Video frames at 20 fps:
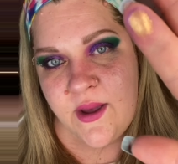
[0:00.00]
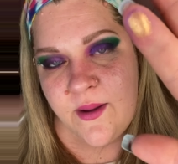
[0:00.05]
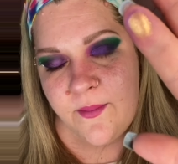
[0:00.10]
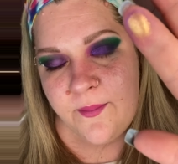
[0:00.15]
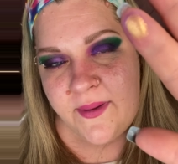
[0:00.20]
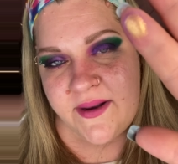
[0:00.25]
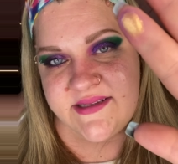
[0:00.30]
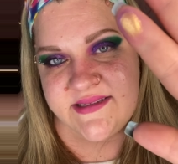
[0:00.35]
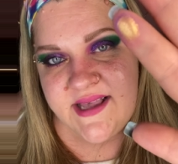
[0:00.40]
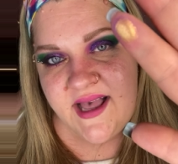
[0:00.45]

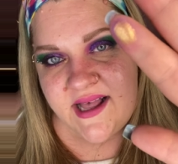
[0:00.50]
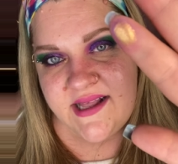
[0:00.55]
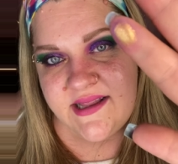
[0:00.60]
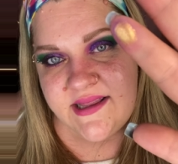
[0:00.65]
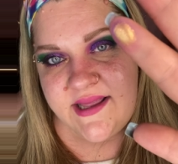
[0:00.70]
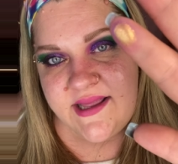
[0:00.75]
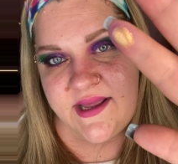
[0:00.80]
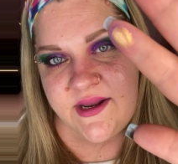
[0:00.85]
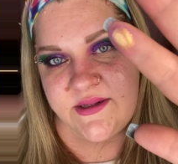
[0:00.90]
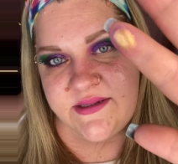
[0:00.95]
but it's got
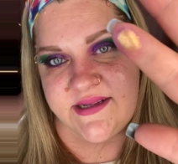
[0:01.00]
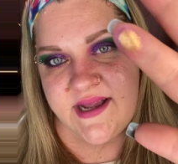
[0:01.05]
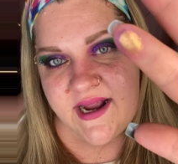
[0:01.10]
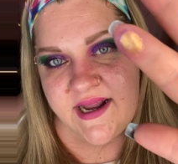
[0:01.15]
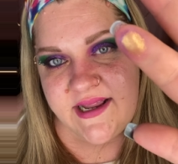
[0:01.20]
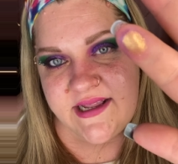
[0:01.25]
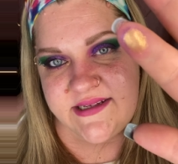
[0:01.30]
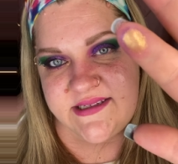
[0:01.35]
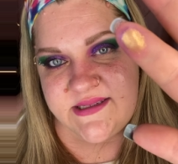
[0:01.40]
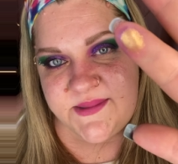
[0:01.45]
little
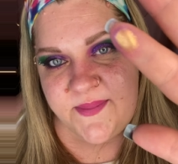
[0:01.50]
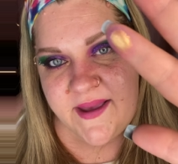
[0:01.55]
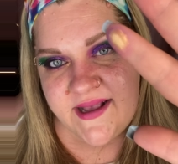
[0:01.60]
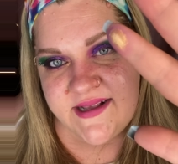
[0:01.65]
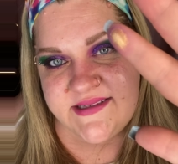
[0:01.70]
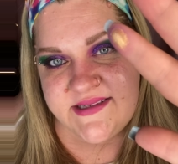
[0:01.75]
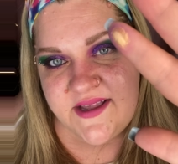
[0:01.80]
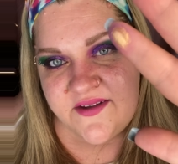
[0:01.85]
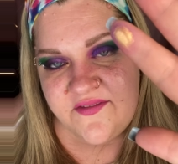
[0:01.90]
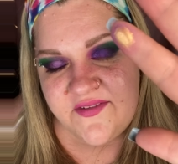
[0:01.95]
tiny
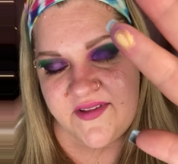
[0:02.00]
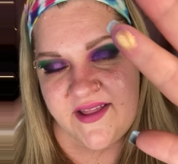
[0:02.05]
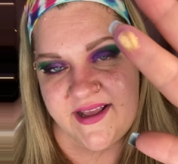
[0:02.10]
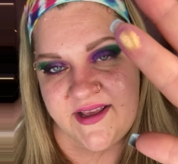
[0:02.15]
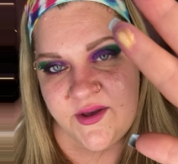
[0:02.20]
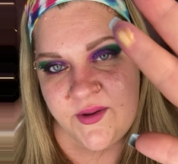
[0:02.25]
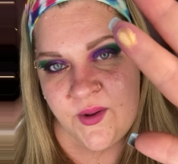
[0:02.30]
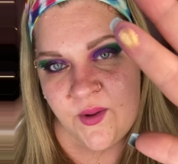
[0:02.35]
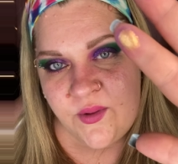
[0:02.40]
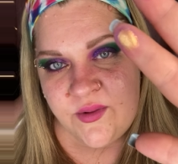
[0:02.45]
specks of
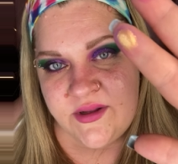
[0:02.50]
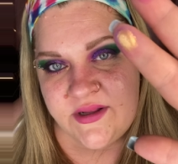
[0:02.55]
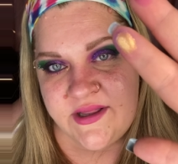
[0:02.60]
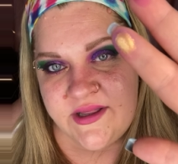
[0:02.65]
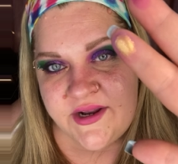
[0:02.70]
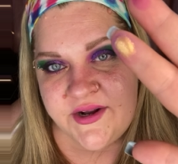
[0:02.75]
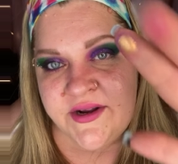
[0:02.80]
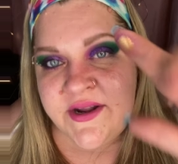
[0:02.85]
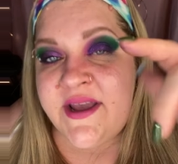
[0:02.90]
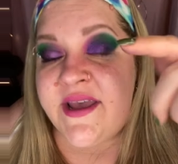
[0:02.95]
like gold
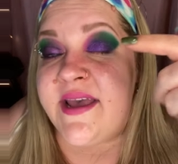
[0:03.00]
glitter